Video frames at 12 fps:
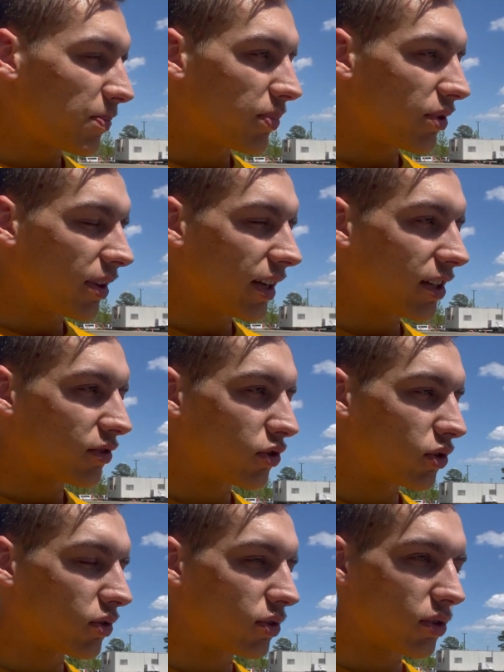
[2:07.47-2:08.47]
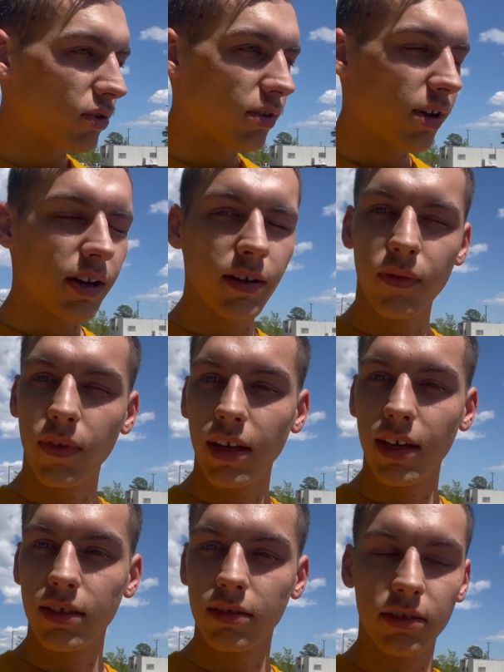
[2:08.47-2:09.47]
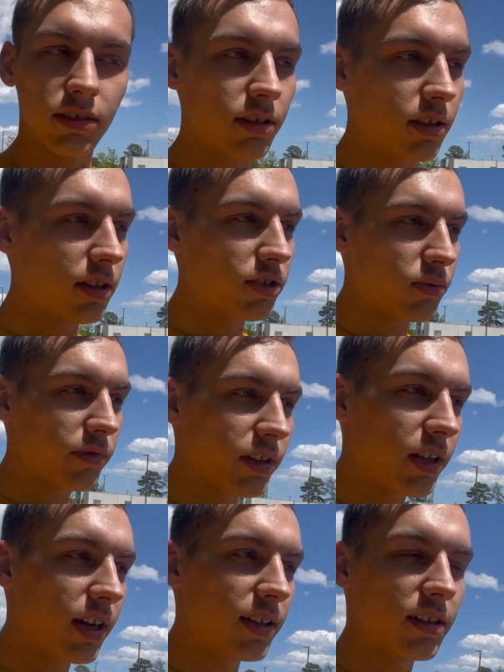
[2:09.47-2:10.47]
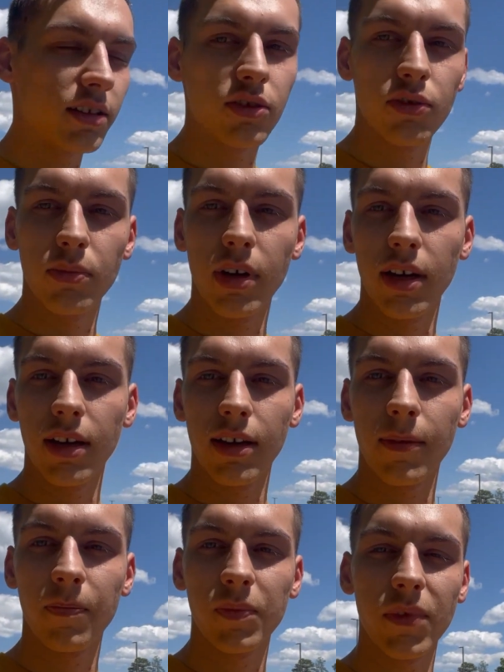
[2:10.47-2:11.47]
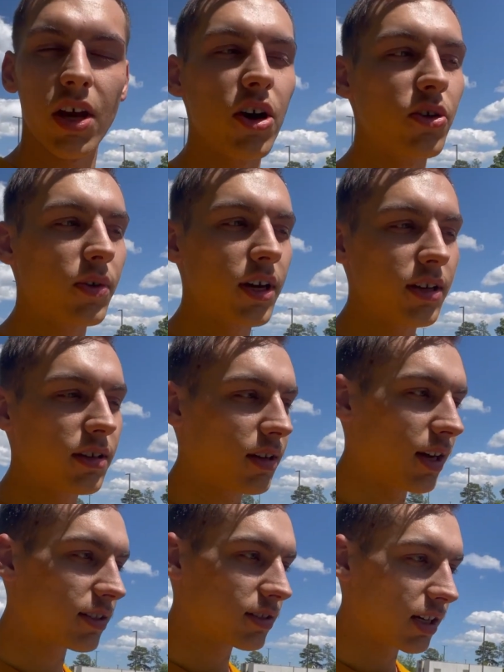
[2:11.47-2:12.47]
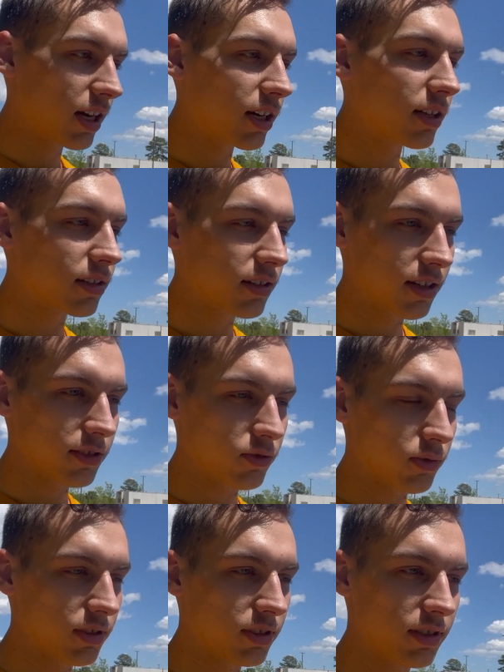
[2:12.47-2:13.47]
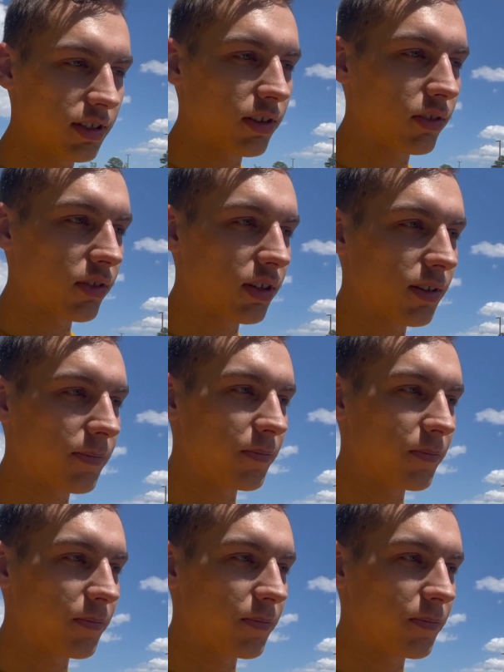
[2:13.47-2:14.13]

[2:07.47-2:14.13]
plan to do a lot of things onto this one that I did to my 08 SI K20Z3.